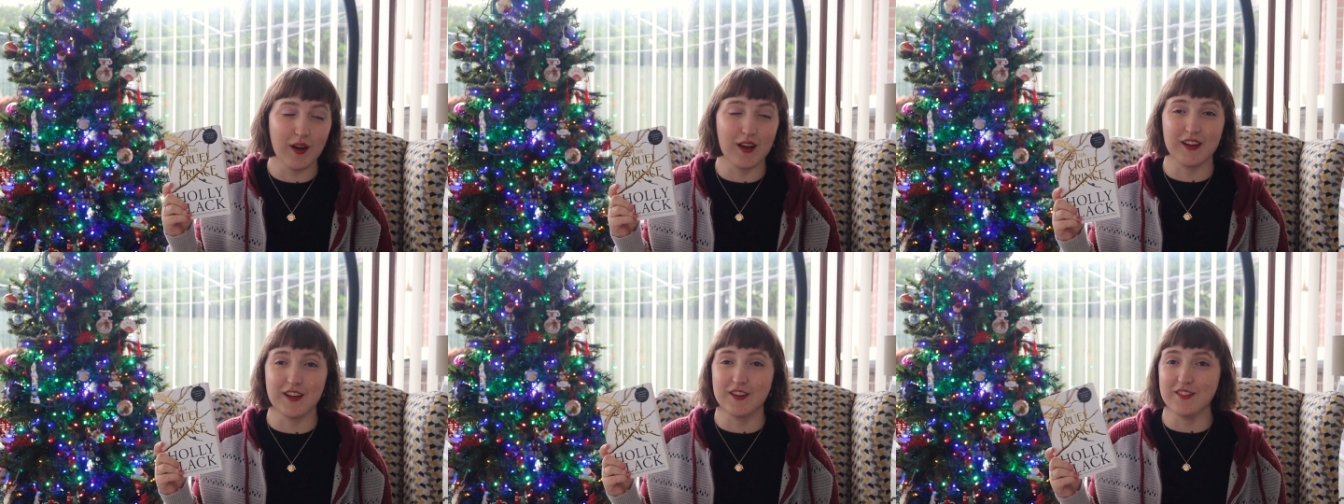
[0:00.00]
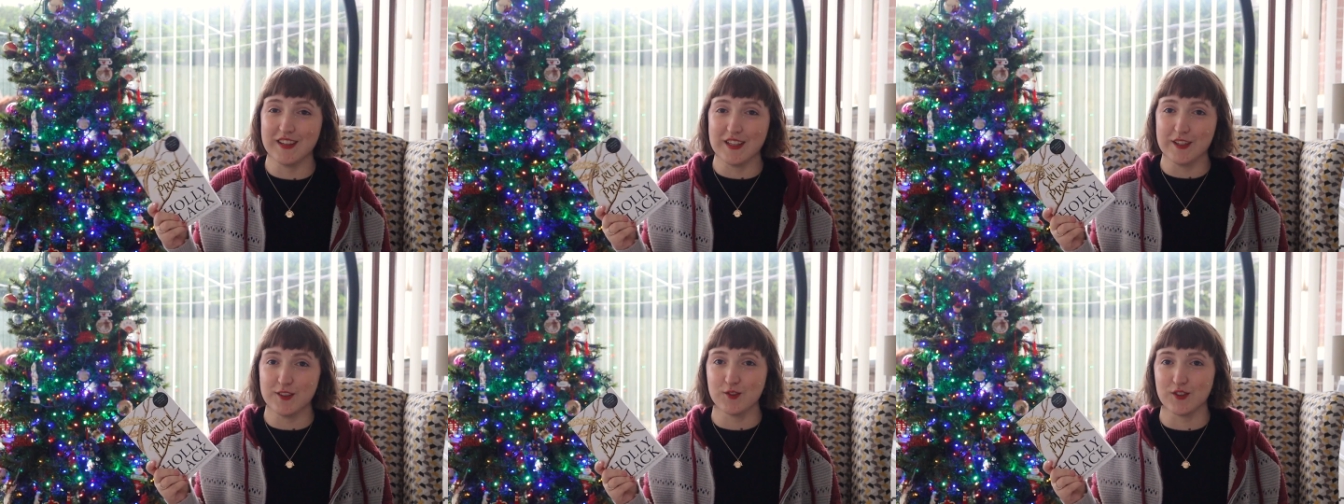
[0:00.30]
and I
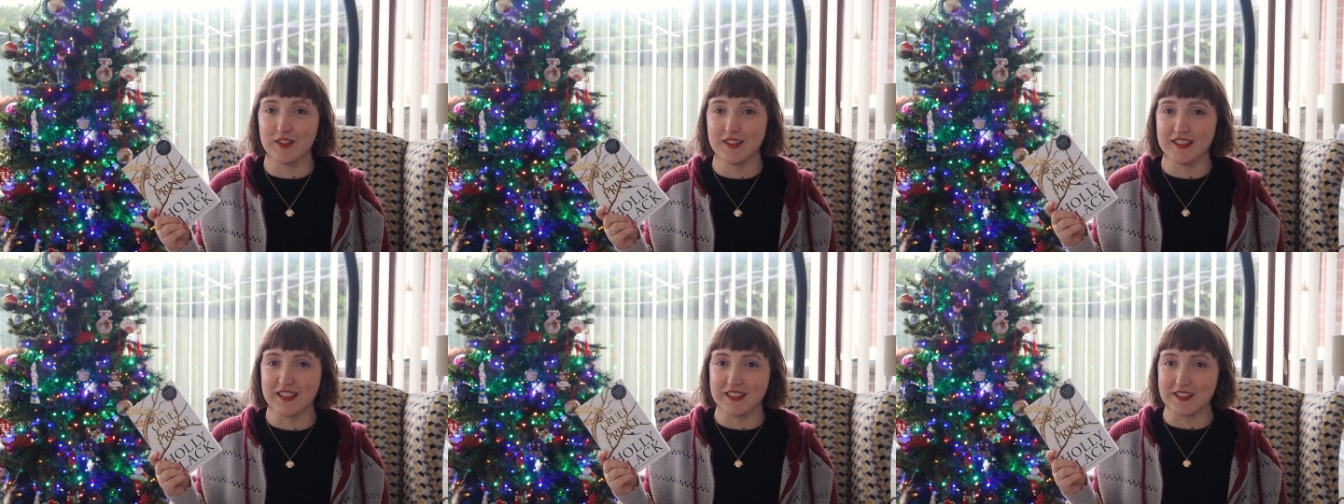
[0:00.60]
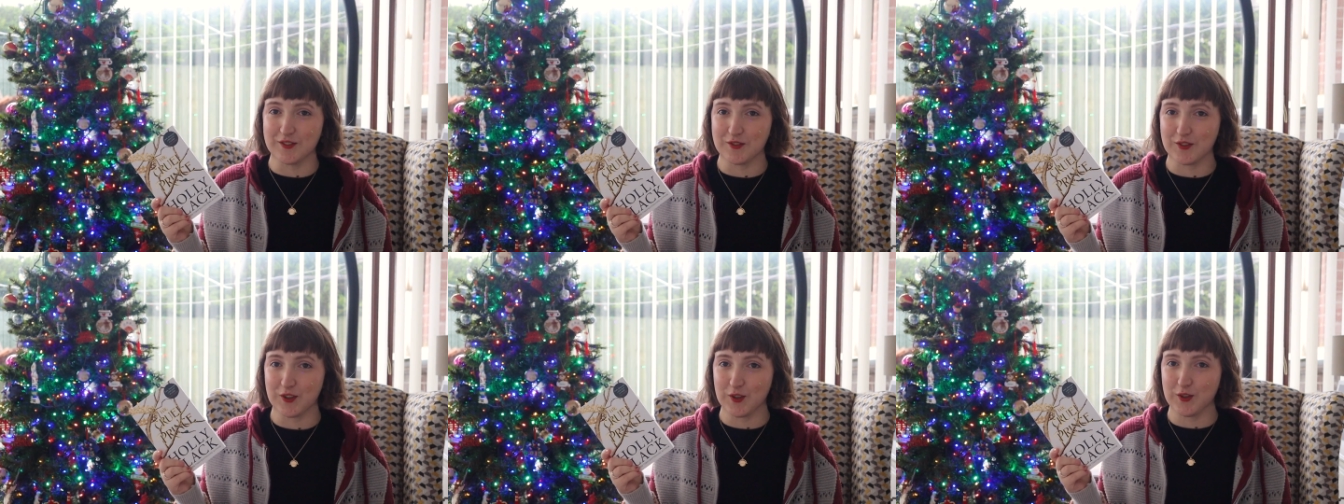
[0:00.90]
really enjoyed
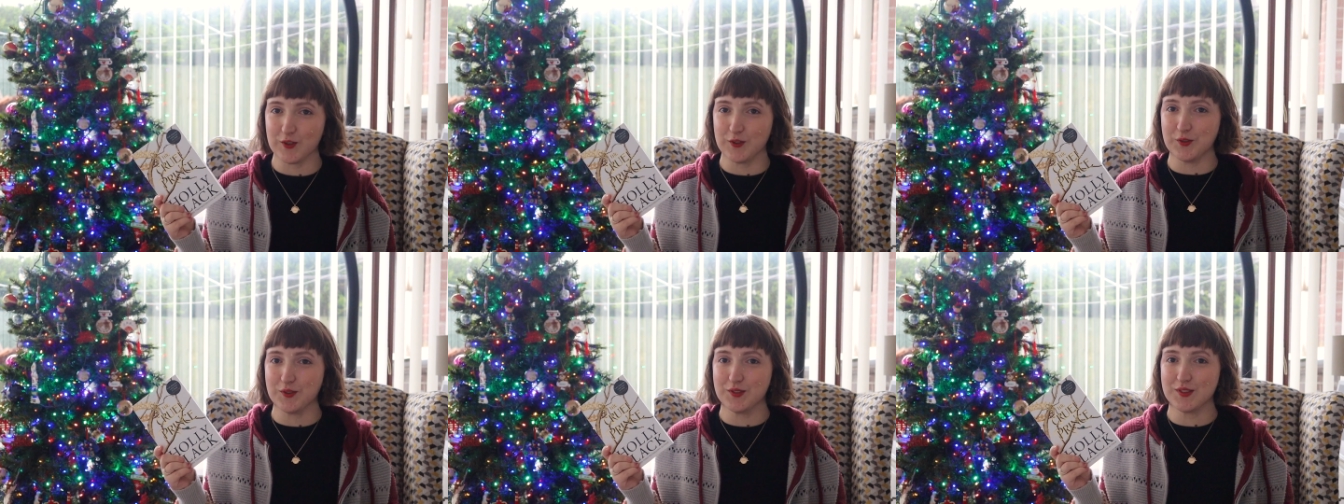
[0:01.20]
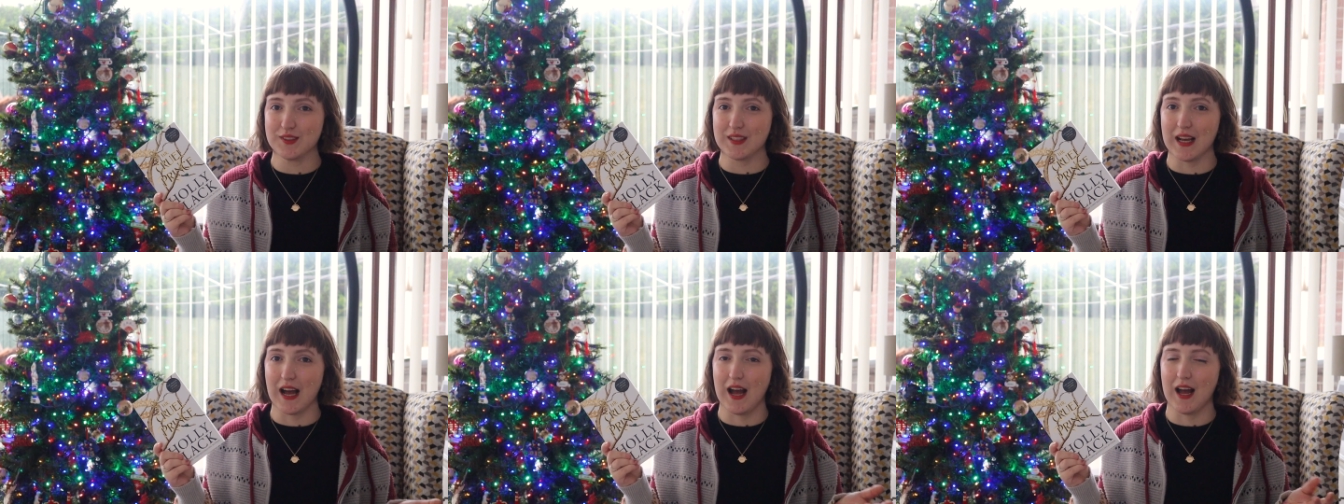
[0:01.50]
Six of
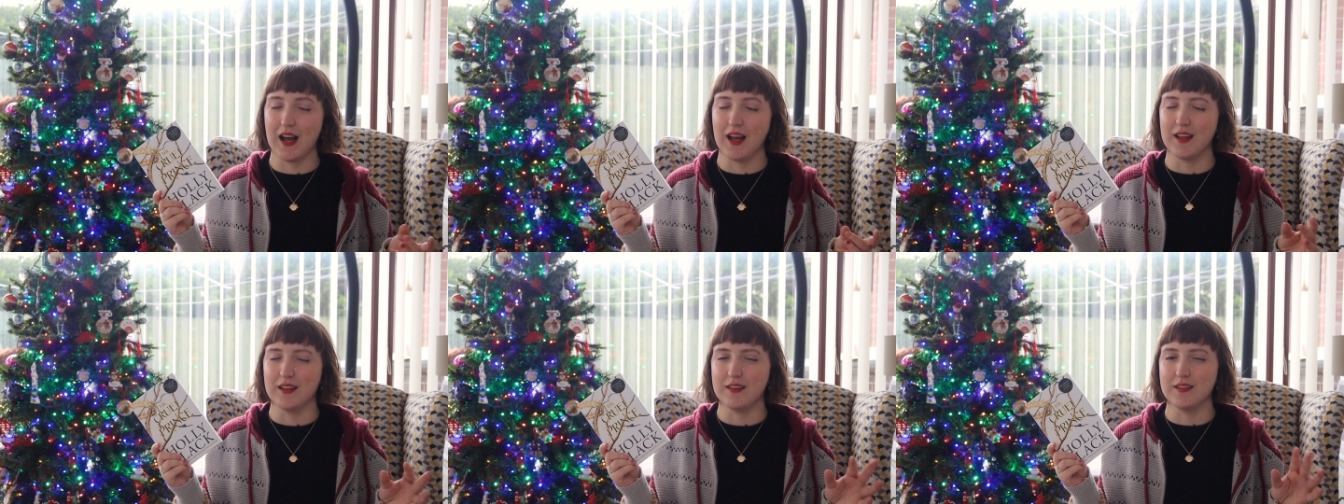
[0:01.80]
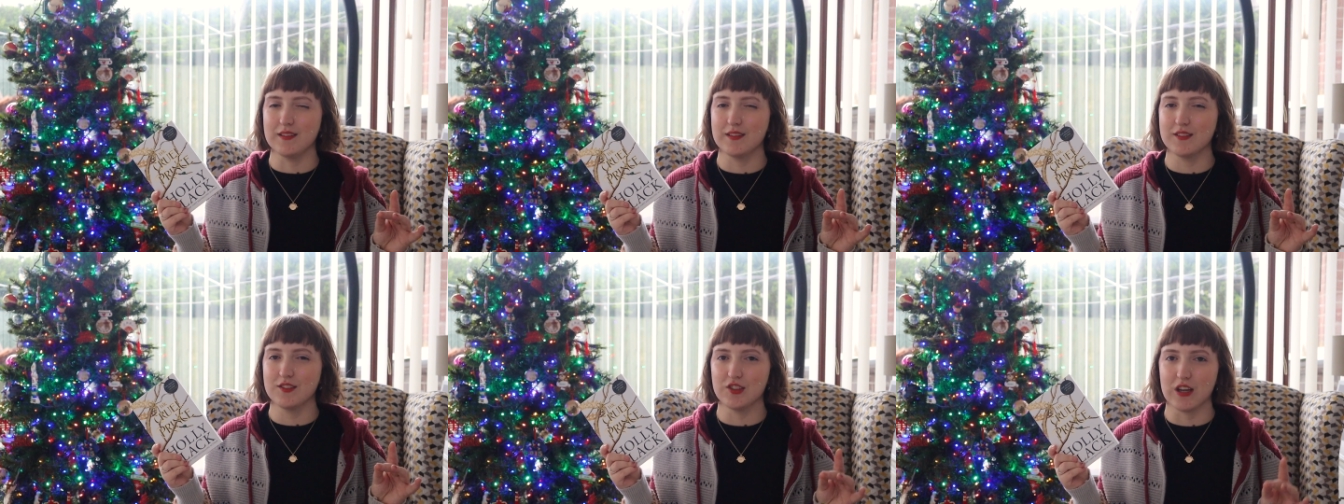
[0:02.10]
Crows
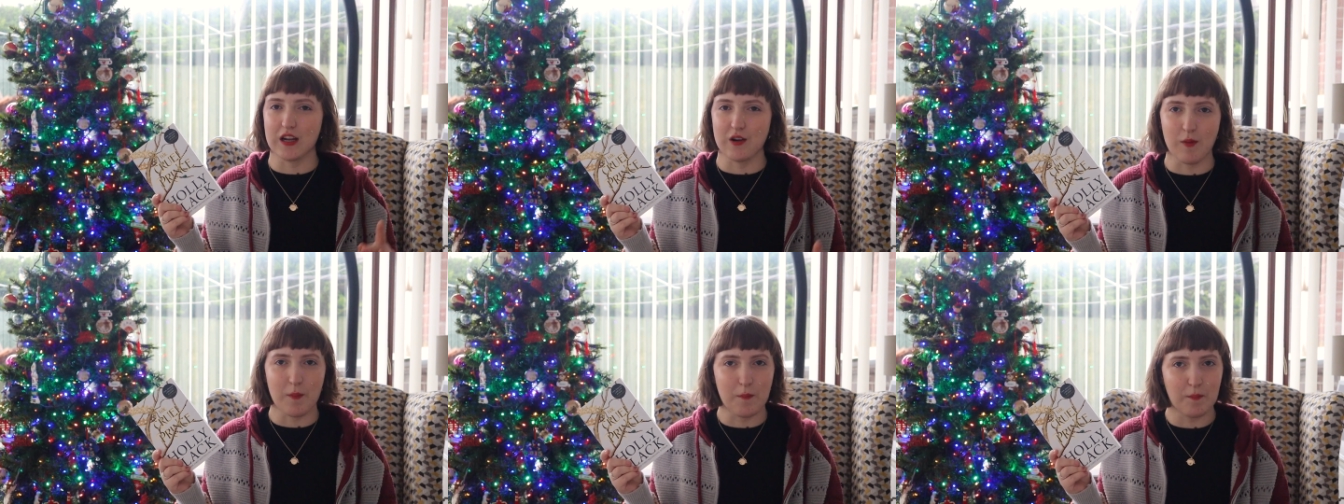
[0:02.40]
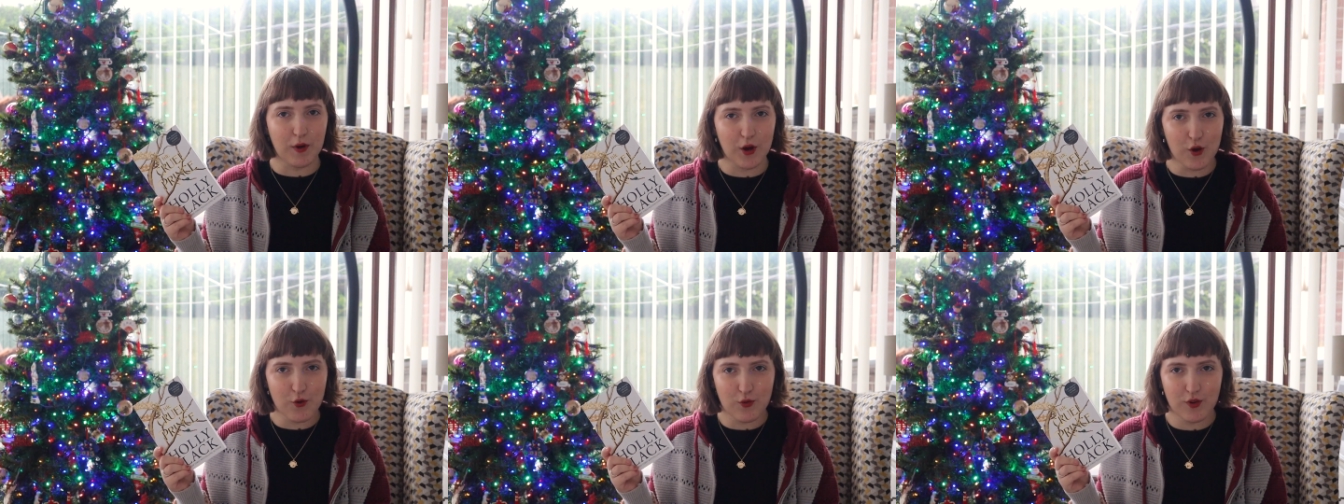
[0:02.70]
and Shadow and
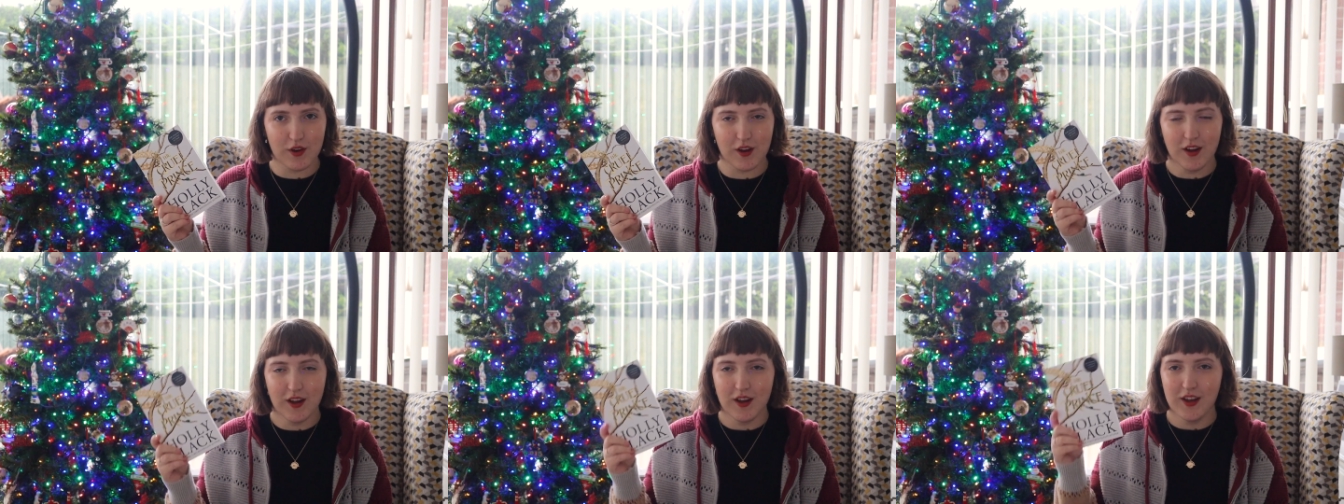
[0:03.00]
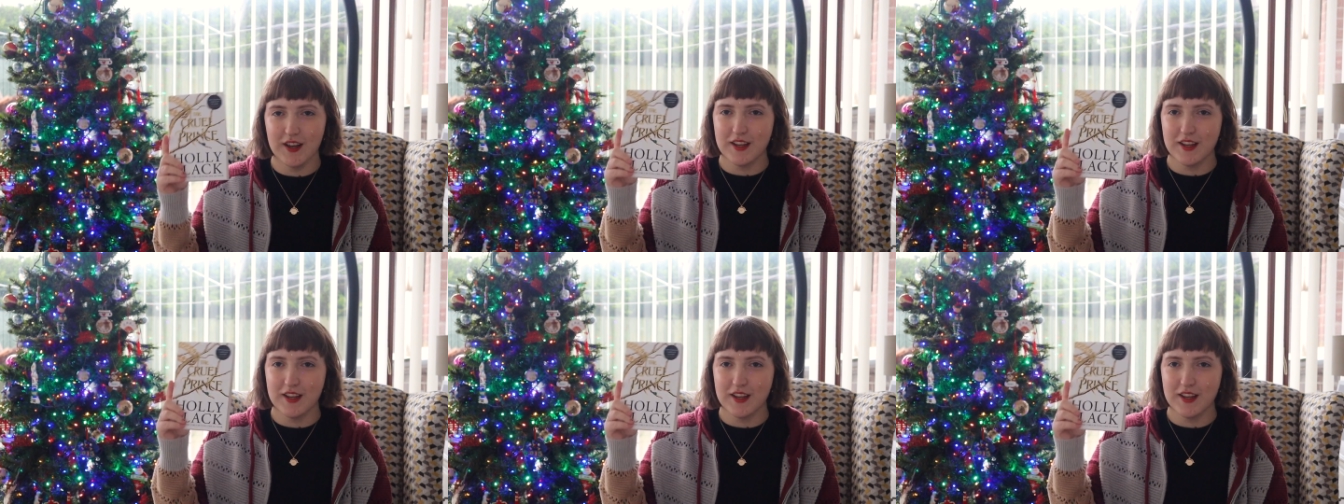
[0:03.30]
Bone,